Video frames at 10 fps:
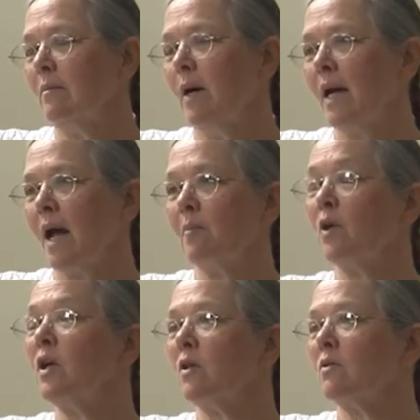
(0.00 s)
but I'm
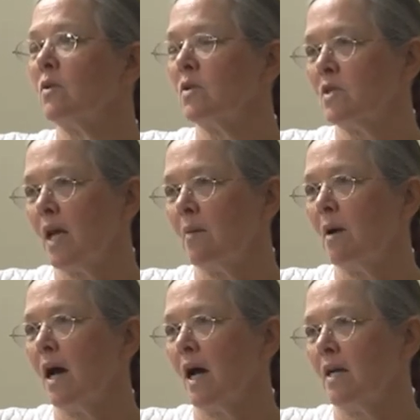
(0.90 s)
looking through the same
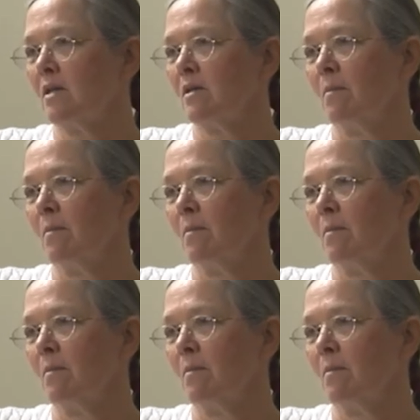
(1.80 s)
eyes.